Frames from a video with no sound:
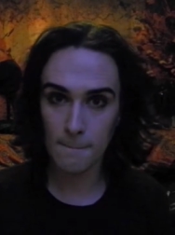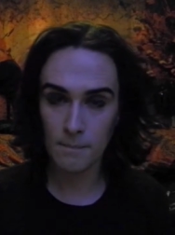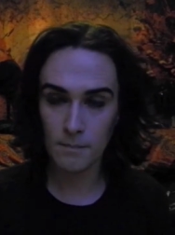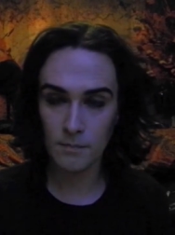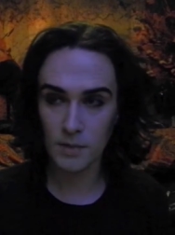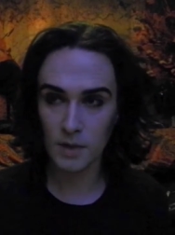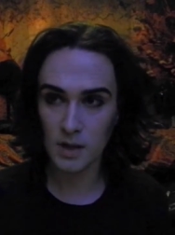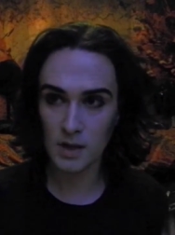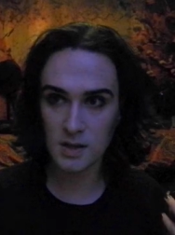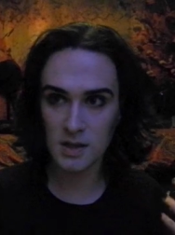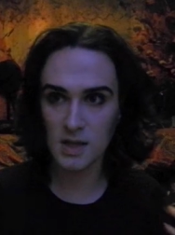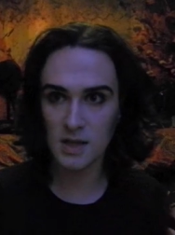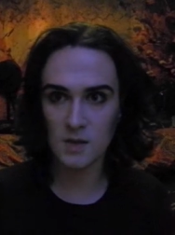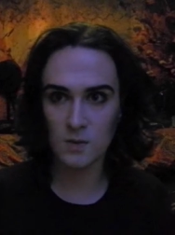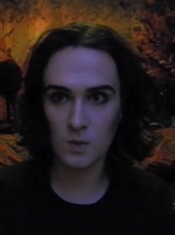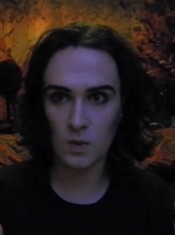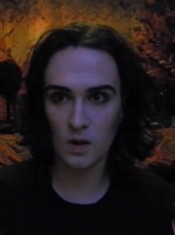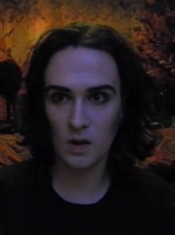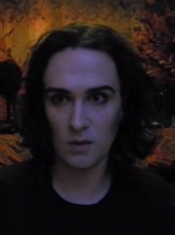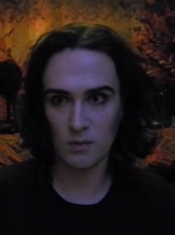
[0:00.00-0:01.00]
because this is
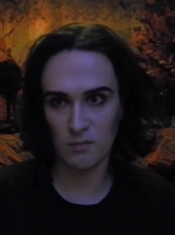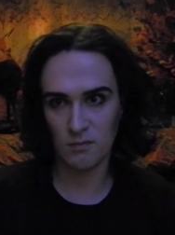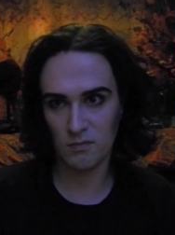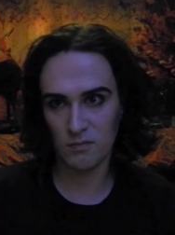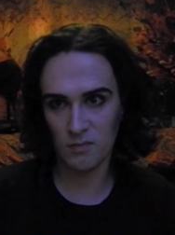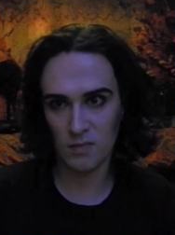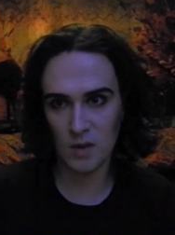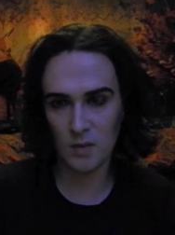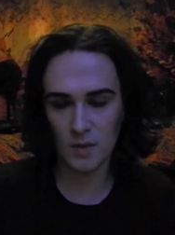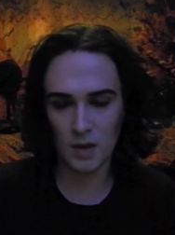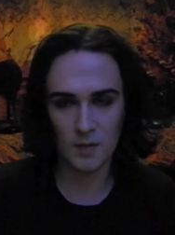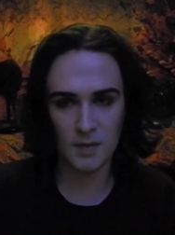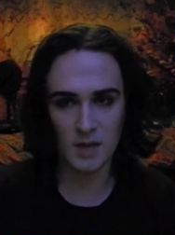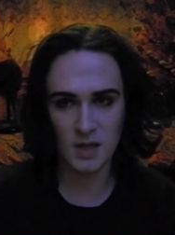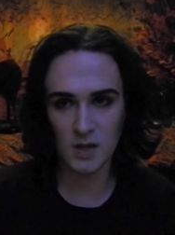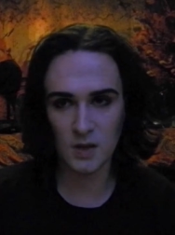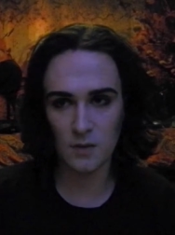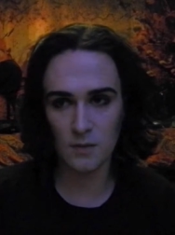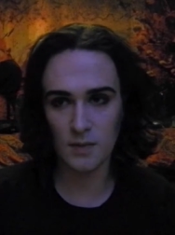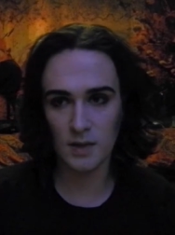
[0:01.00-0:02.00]
what I'm going to be
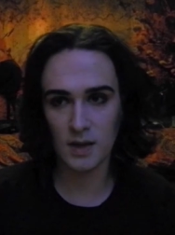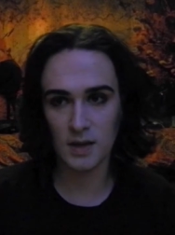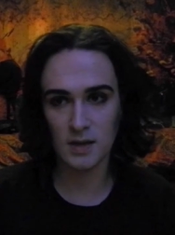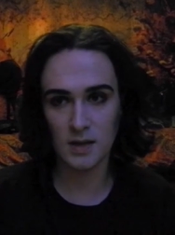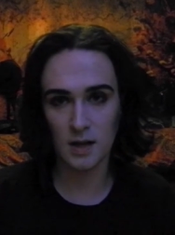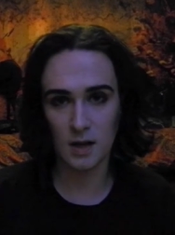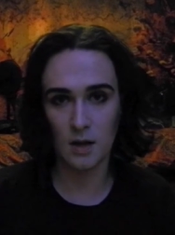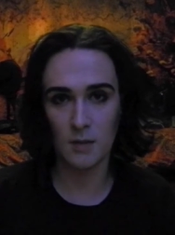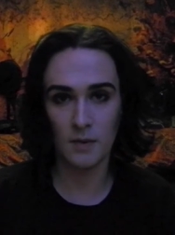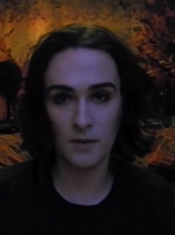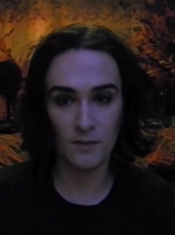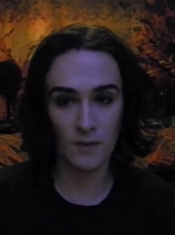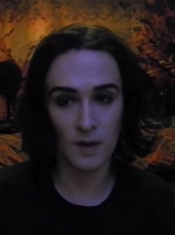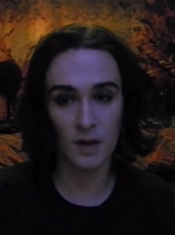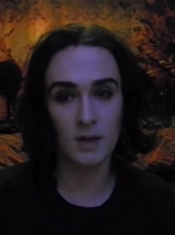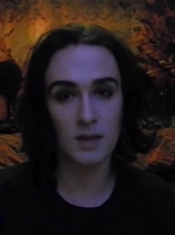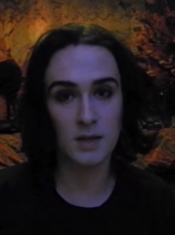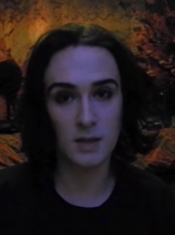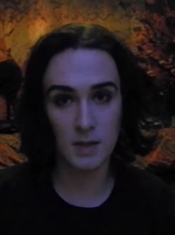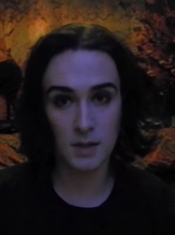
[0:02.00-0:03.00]
doing because I can't be fucked
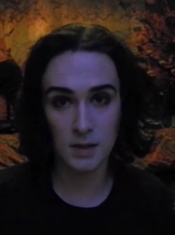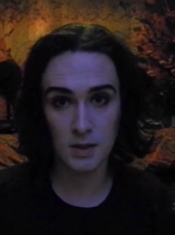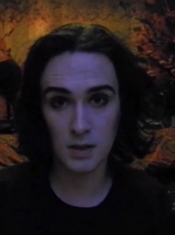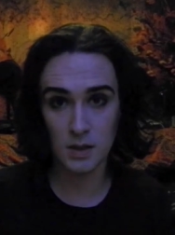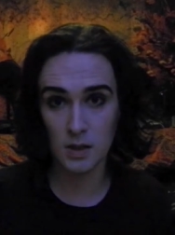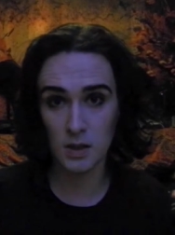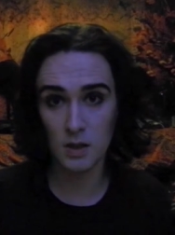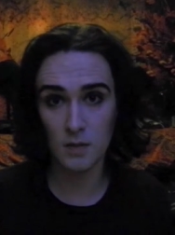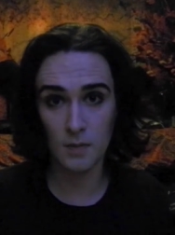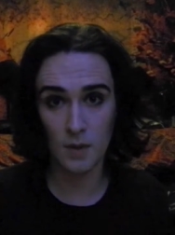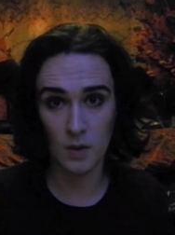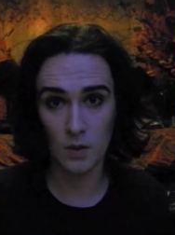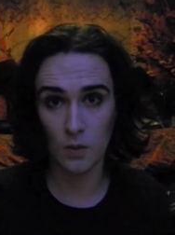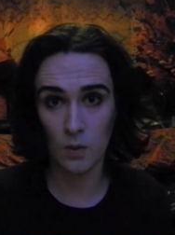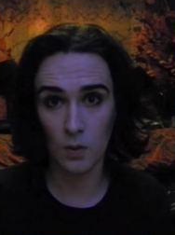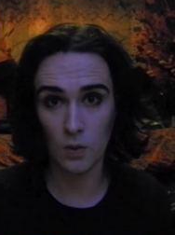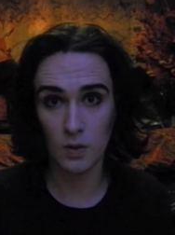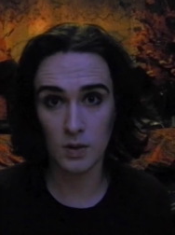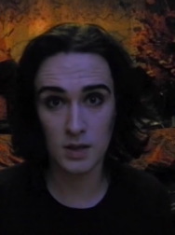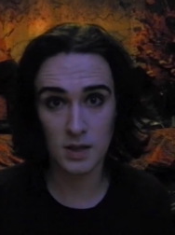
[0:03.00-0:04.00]
to do the
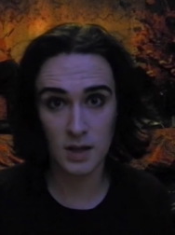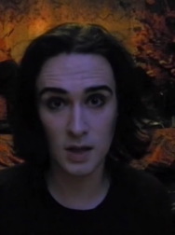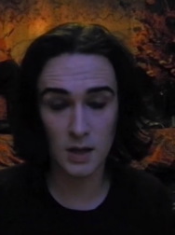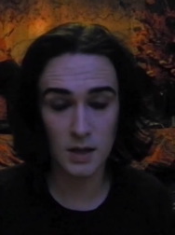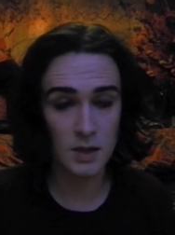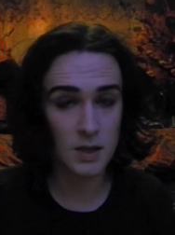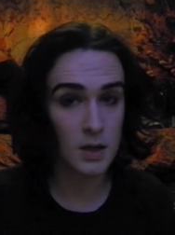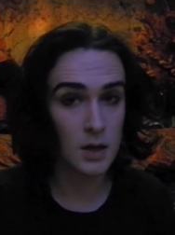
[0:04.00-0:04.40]
mohawk tonight.